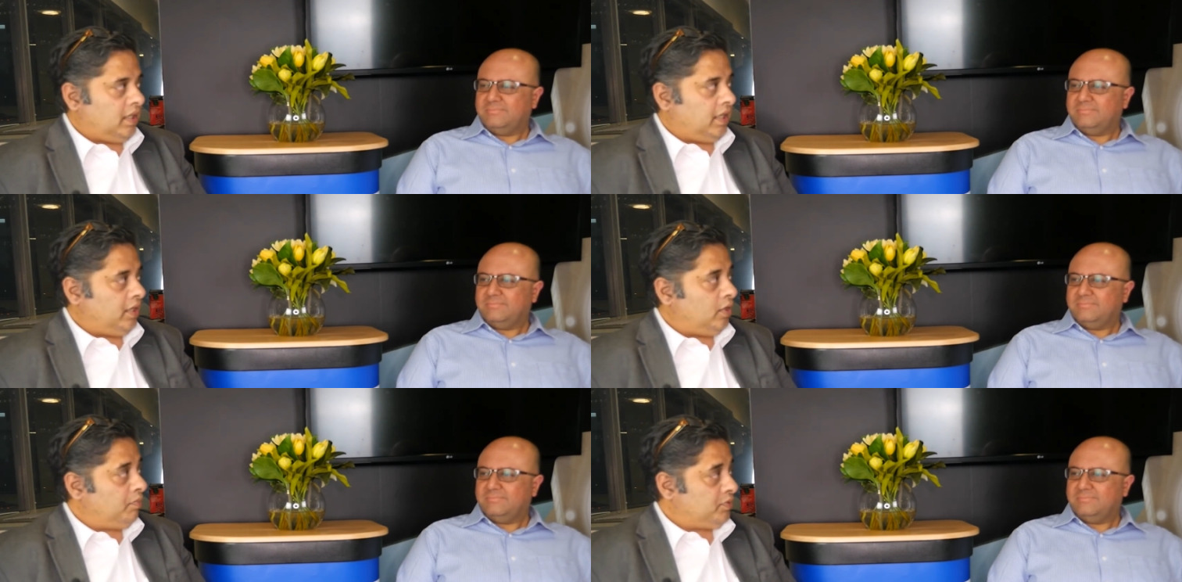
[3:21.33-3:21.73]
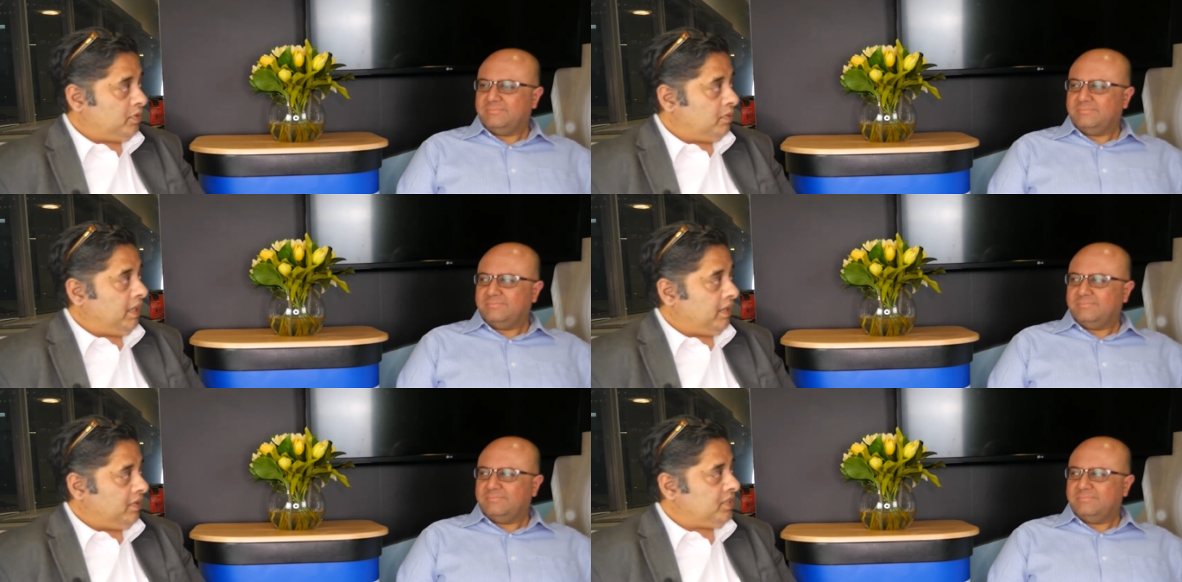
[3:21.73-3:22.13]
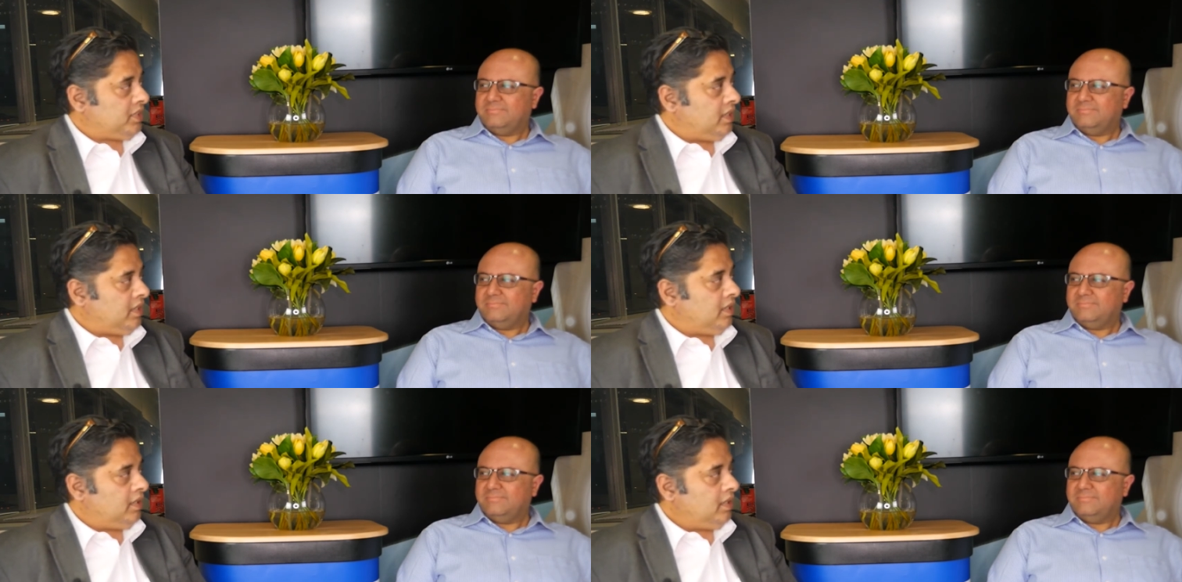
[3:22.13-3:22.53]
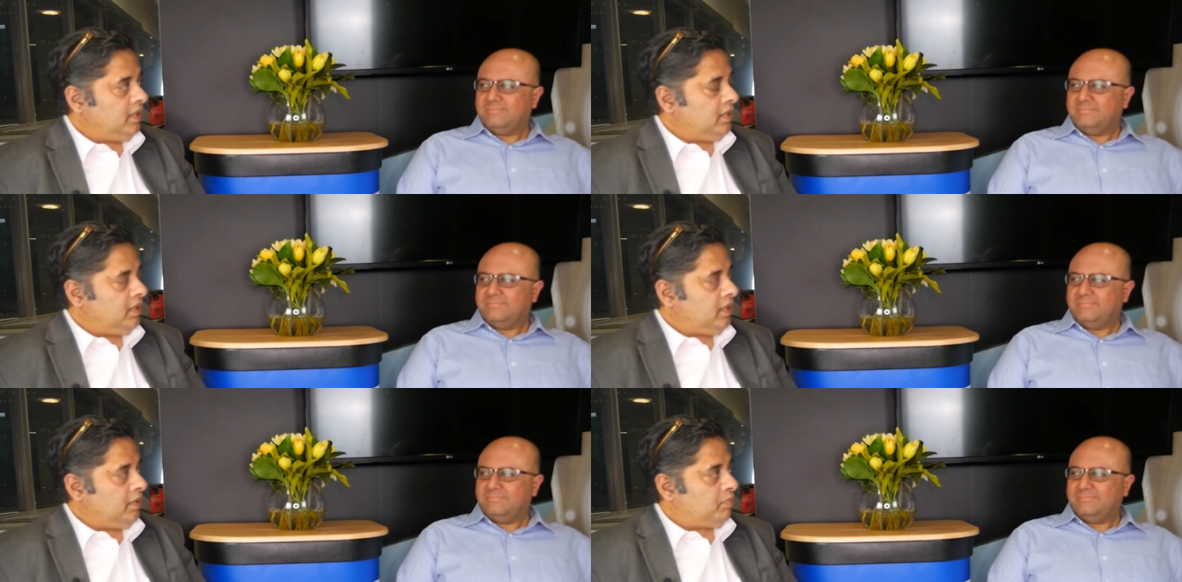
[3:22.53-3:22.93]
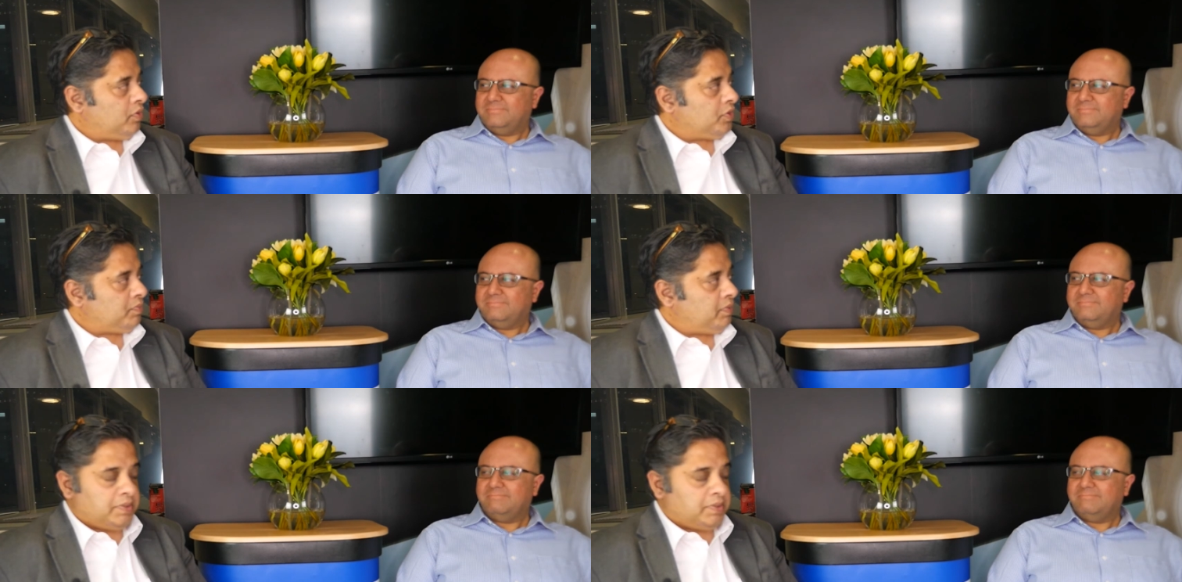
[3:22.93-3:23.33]
Speaker 1: I hope to make this a, a
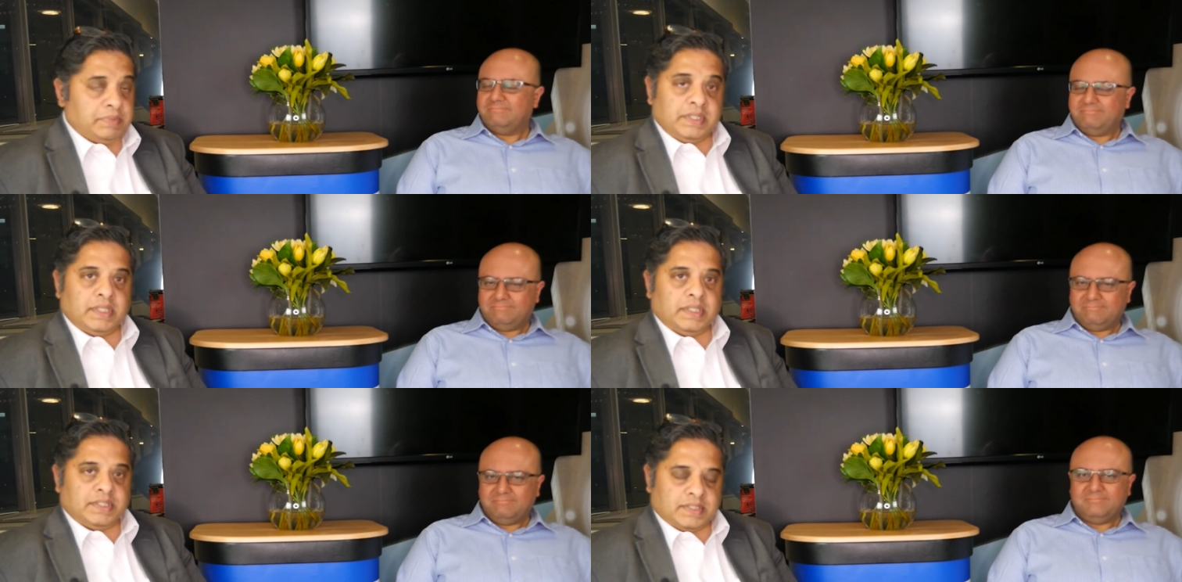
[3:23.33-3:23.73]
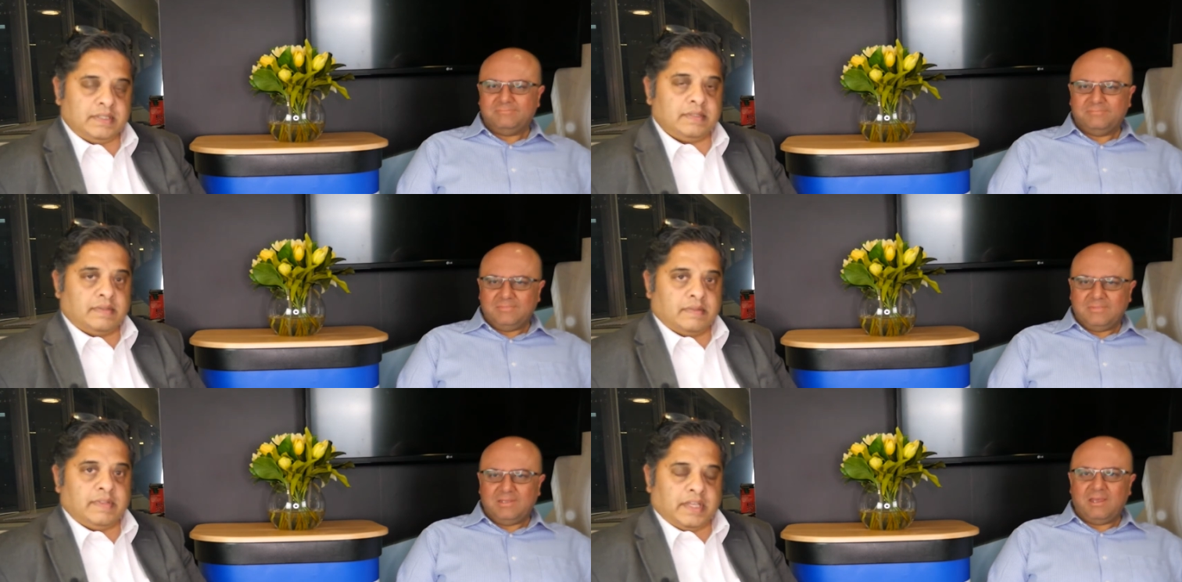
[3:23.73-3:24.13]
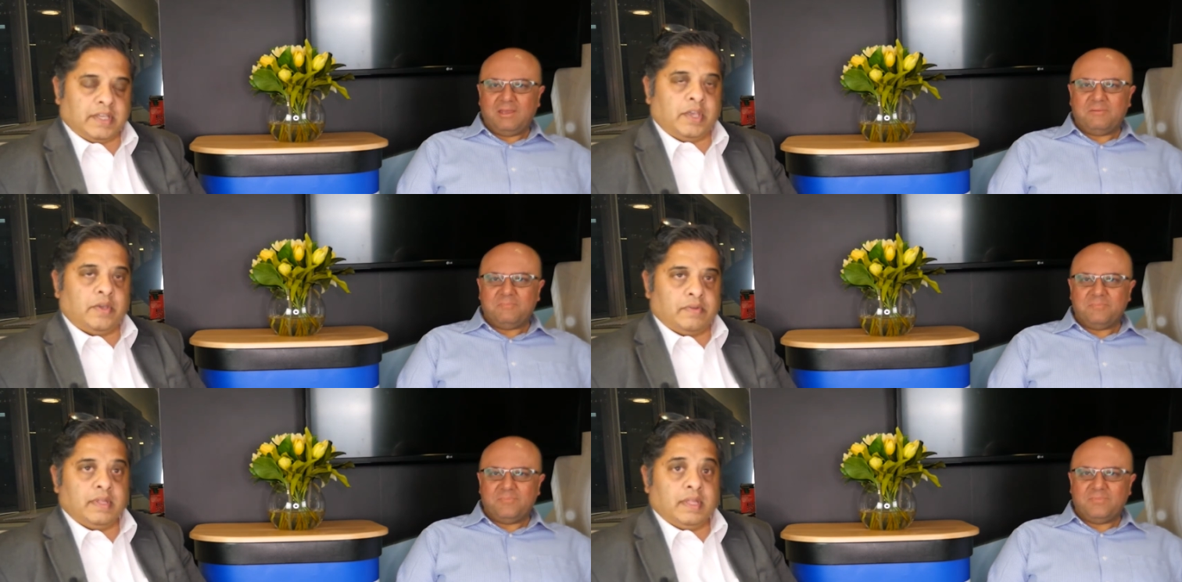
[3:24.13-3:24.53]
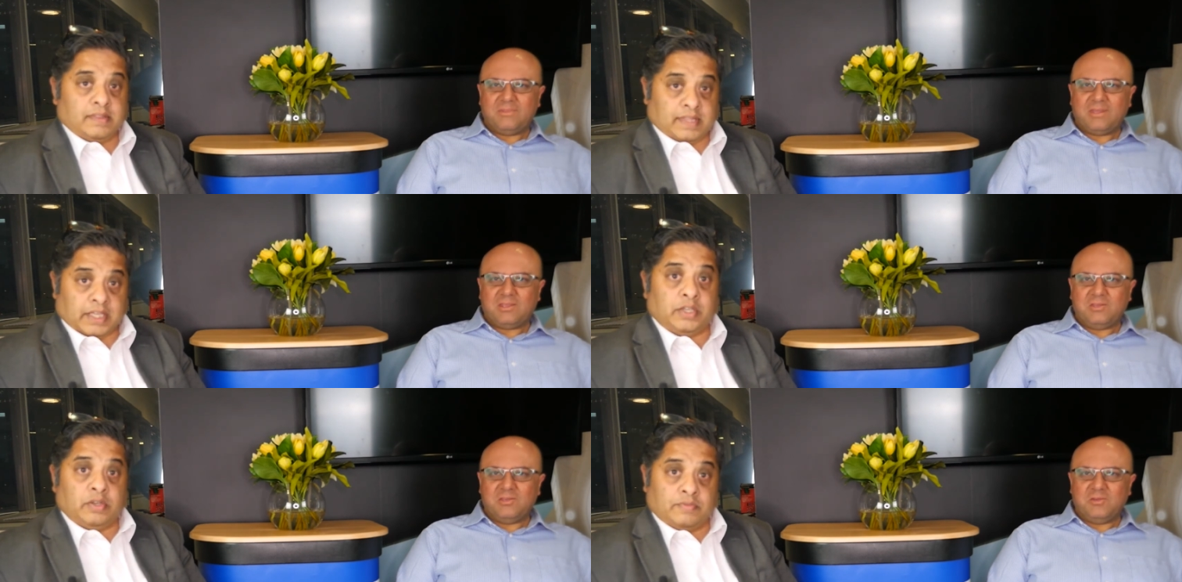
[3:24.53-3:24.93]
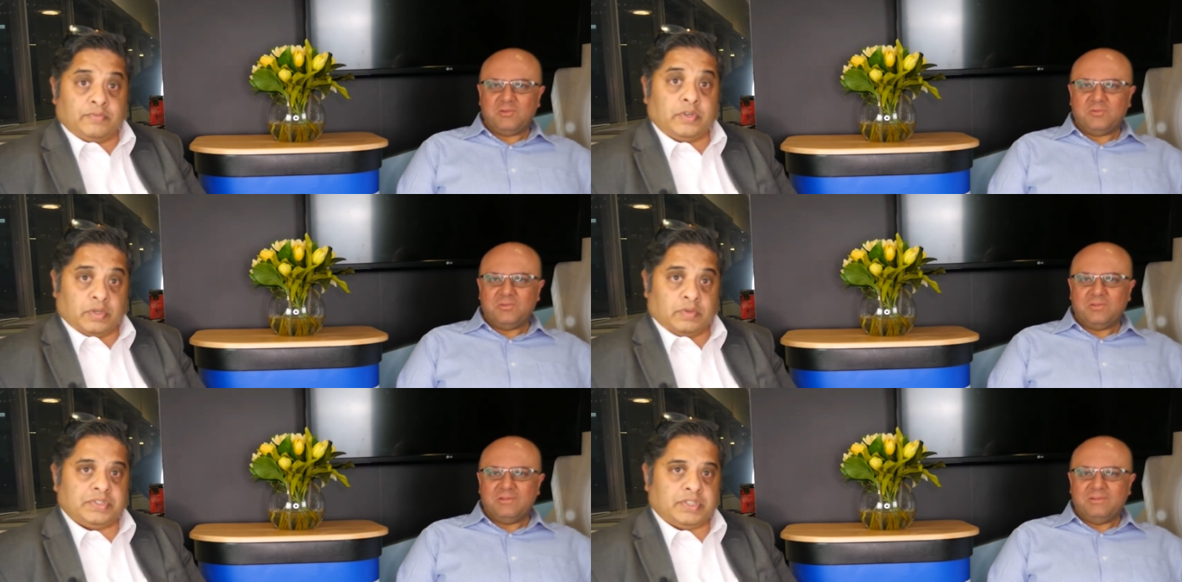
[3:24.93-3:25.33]
prosperous business. Thank yeah. you, thank you
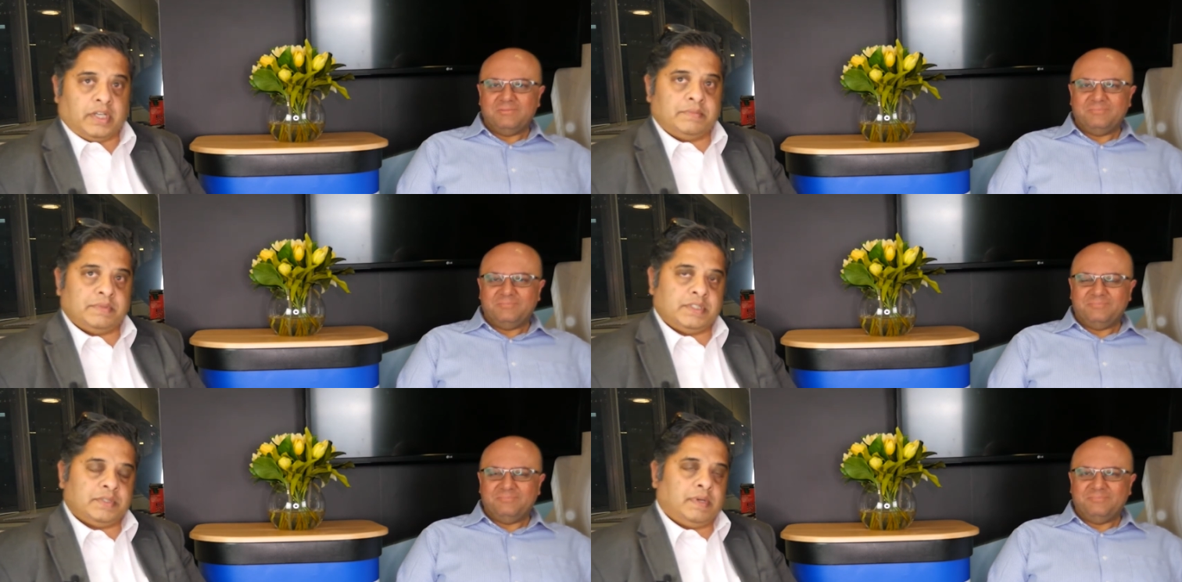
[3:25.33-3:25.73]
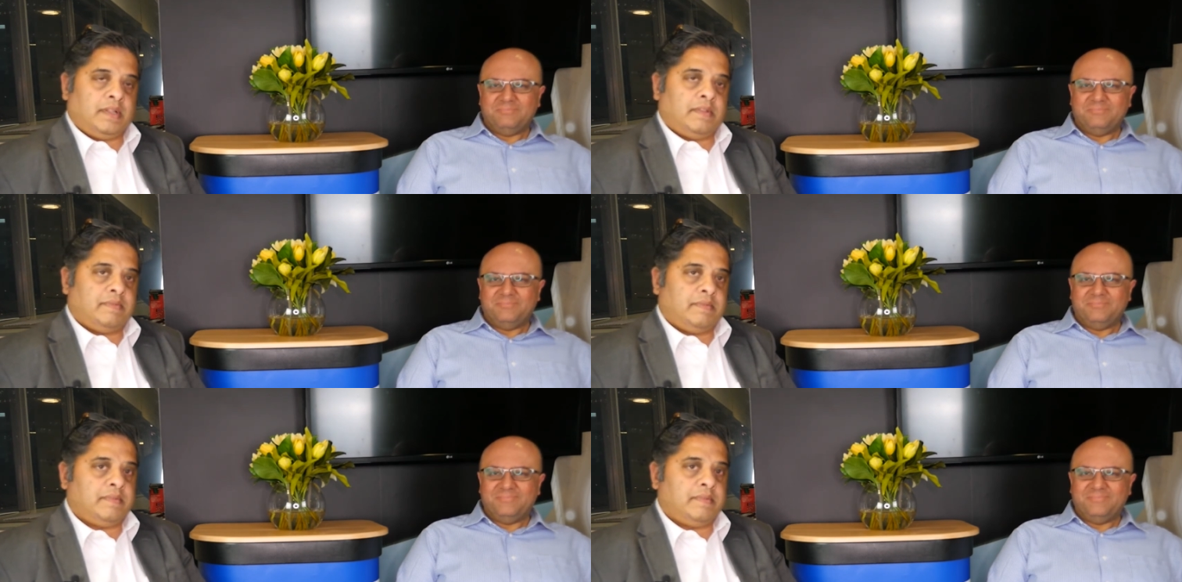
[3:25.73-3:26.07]
for your times as well.